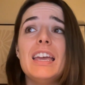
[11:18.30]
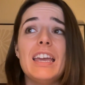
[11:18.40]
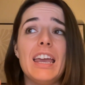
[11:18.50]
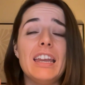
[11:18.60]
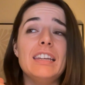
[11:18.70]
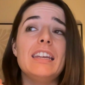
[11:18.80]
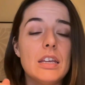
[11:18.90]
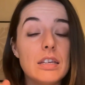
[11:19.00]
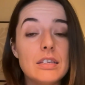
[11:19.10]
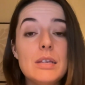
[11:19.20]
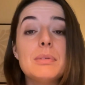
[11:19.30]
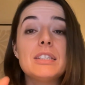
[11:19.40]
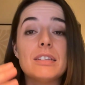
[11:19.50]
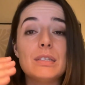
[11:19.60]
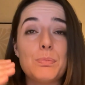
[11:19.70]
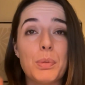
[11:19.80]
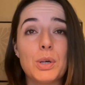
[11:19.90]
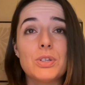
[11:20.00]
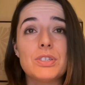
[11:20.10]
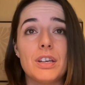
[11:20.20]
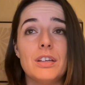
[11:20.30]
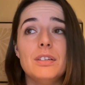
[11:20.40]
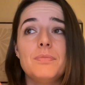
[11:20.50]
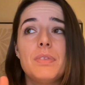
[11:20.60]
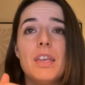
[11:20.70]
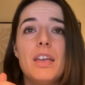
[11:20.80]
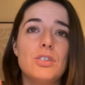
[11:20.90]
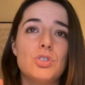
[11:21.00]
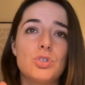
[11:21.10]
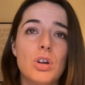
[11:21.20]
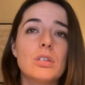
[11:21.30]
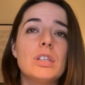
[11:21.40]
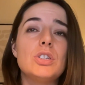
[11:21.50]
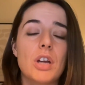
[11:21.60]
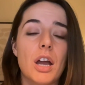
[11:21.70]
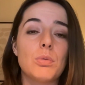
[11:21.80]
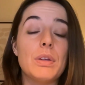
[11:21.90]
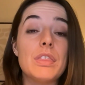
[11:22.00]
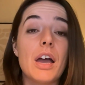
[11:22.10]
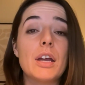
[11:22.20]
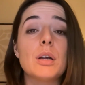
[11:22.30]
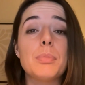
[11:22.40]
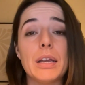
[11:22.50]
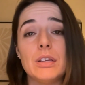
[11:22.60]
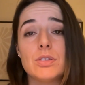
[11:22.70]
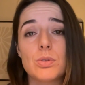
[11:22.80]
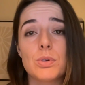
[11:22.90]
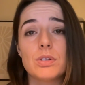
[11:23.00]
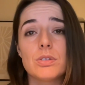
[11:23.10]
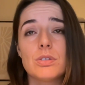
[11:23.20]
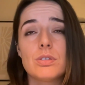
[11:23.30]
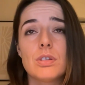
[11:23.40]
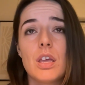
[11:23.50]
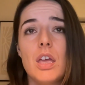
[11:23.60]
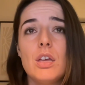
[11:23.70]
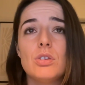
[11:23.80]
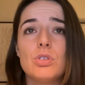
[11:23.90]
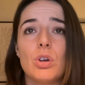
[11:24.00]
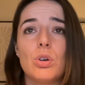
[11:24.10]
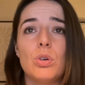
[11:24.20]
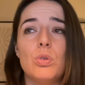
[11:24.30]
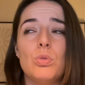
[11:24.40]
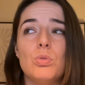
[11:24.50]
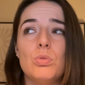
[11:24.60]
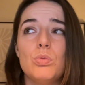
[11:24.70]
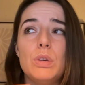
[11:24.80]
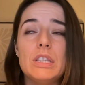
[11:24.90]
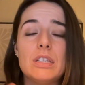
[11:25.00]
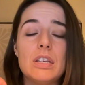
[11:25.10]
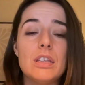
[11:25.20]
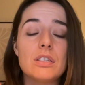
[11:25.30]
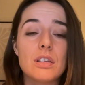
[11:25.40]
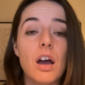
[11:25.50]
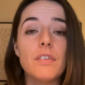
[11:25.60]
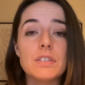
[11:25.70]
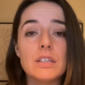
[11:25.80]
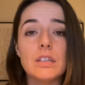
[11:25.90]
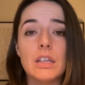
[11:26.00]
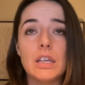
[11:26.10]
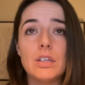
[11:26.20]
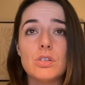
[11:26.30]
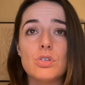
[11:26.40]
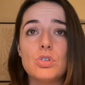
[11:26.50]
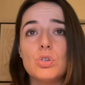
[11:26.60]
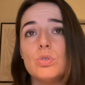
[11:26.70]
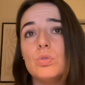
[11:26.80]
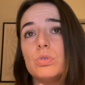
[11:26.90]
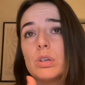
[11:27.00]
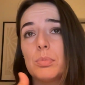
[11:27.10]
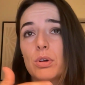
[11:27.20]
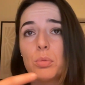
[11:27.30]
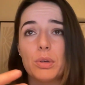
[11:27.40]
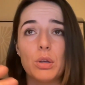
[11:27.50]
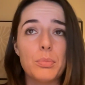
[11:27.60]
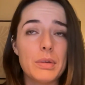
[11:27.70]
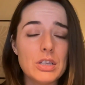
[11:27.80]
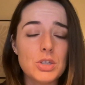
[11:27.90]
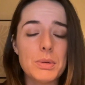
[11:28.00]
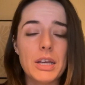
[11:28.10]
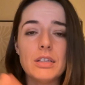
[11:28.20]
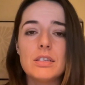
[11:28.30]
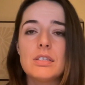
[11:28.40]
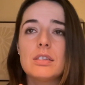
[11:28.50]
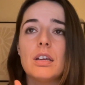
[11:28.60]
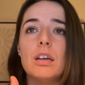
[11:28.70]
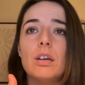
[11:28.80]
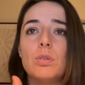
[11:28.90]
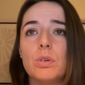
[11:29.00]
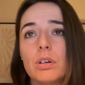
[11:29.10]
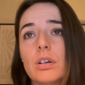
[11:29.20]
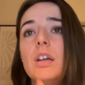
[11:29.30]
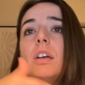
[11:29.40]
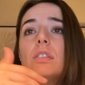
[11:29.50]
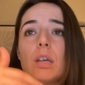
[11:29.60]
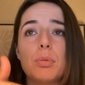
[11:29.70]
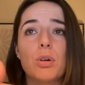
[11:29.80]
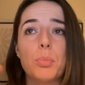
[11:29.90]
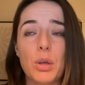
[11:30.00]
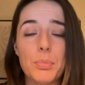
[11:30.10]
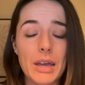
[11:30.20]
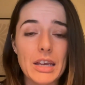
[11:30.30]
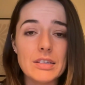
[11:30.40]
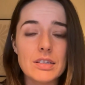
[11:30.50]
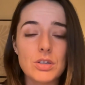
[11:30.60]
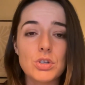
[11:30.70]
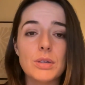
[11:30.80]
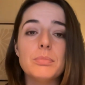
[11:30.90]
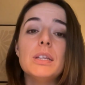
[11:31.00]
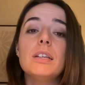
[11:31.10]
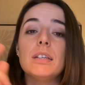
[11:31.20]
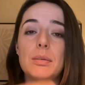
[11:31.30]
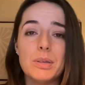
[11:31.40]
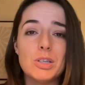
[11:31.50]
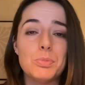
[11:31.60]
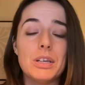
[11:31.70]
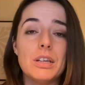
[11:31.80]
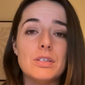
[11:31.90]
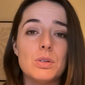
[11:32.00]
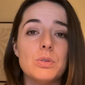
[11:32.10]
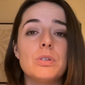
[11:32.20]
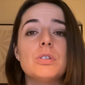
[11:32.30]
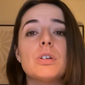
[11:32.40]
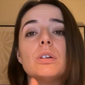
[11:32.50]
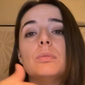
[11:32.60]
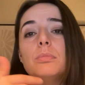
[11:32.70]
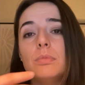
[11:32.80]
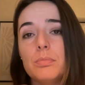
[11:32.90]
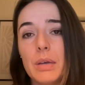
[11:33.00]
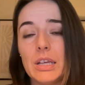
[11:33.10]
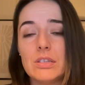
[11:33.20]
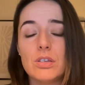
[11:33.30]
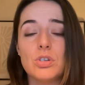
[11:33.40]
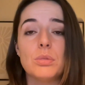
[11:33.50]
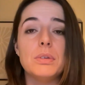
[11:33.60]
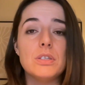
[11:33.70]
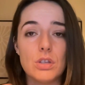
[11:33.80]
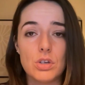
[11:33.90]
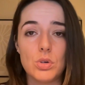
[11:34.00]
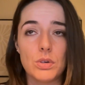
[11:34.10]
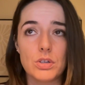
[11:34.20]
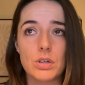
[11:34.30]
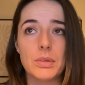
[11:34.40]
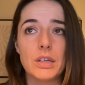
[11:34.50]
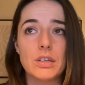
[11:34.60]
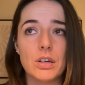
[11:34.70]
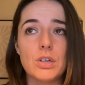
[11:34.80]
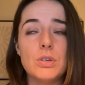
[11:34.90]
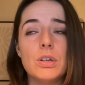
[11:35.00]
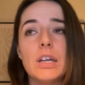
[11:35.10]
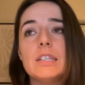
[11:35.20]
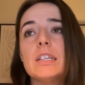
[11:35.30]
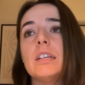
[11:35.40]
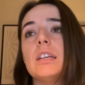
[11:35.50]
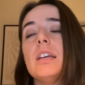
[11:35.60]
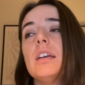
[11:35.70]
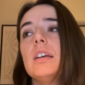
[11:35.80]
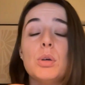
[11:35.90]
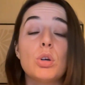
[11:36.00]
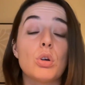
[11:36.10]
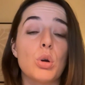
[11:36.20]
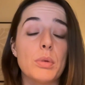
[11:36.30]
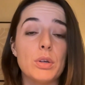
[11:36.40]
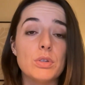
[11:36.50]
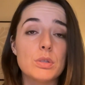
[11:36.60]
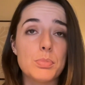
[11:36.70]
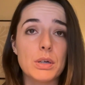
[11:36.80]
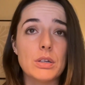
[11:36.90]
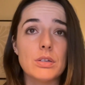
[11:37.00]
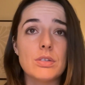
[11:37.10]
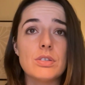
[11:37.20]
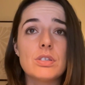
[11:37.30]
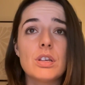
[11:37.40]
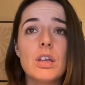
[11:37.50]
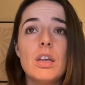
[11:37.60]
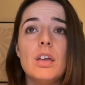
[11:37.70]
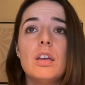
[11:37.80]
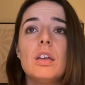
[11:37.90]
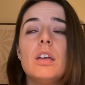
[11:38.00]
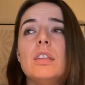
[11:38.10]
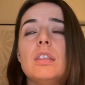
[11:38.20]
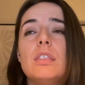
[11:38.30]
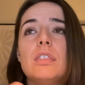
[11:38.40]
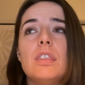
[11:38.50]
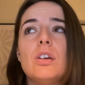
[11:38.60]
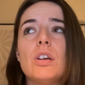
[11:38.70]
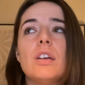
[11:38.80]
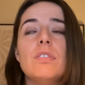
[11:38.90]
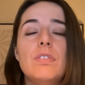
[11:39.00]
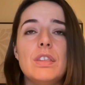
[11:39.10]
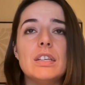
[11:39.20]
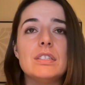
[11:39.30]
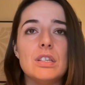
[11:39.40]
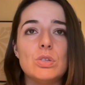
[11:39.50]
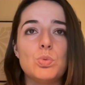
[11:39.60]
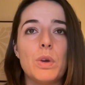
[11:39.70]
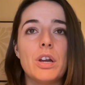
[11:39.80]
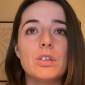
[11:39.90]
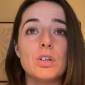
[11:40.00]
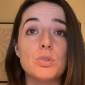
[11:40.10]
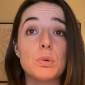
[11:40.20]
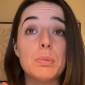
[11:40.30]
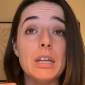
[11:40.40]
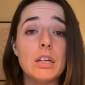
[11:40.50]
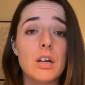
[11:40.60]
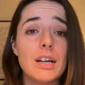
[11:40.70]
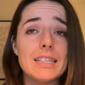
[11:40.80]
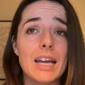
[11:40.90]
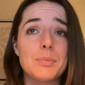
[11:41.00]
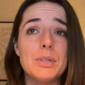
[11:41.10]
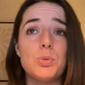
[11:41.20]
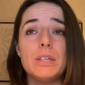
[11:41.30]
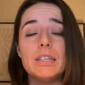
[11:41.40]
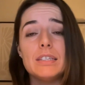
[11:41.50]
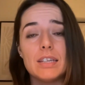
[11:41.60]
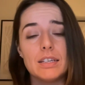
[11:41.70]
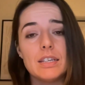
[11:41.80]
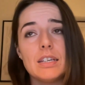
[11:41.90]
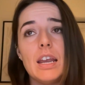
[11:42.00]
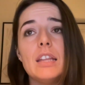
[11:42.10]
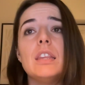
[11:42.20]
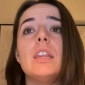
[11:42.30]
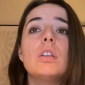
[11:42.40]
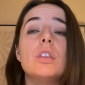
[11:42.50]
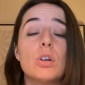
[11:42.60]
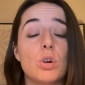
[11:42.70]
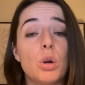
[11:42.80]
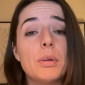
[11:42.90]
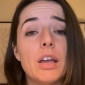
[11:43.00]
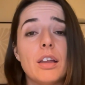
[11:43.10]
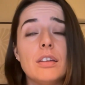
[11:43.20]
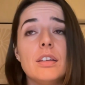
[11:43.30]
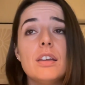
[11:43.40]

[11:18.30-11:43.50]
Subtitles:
and edematous bursa strongly track with higher pain scores. So we see this often linked to subacromial impingement or subacromial pain syndrome. Impingement is the older term. Pain syndrome is the newer term that they're utilizing. Acromial spurs. The theory of this is where there's repeated contact between the tendon and the chromion